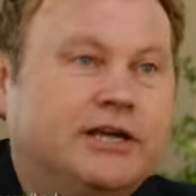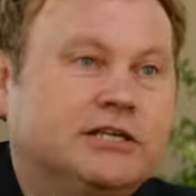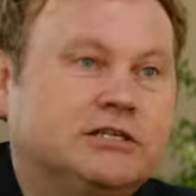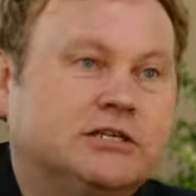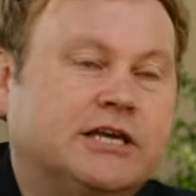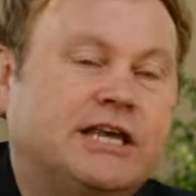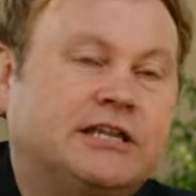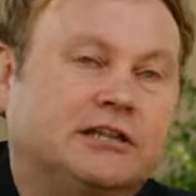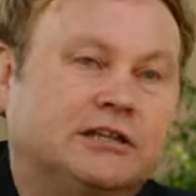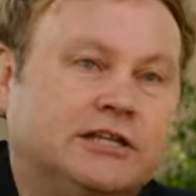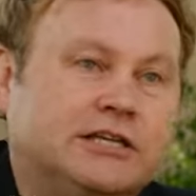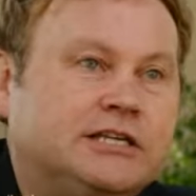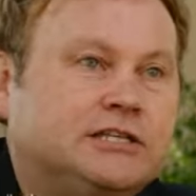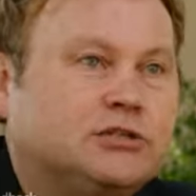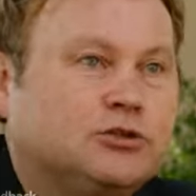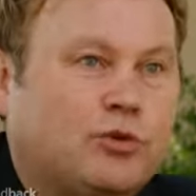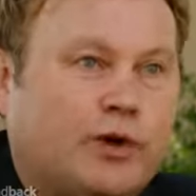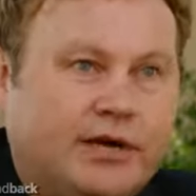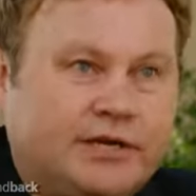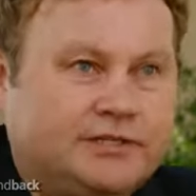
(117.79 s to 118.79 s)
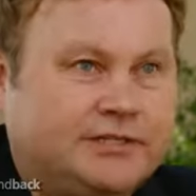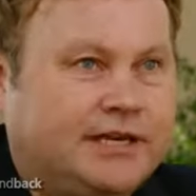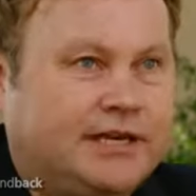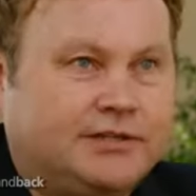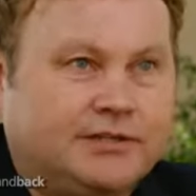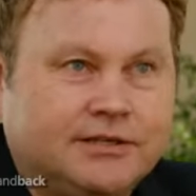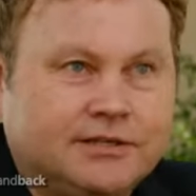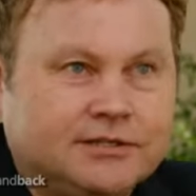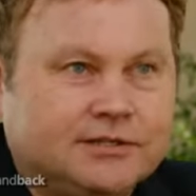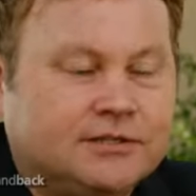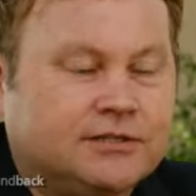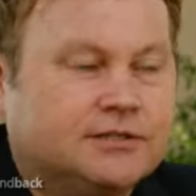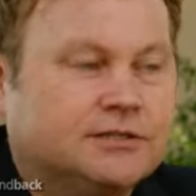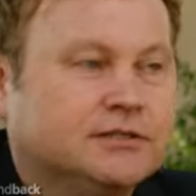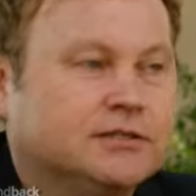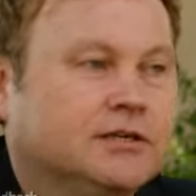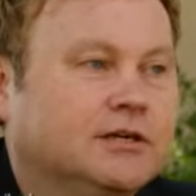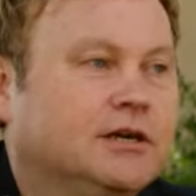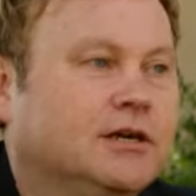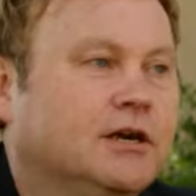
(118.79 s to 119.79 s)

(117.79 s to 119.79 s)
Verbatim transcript: It's at least twice that distance.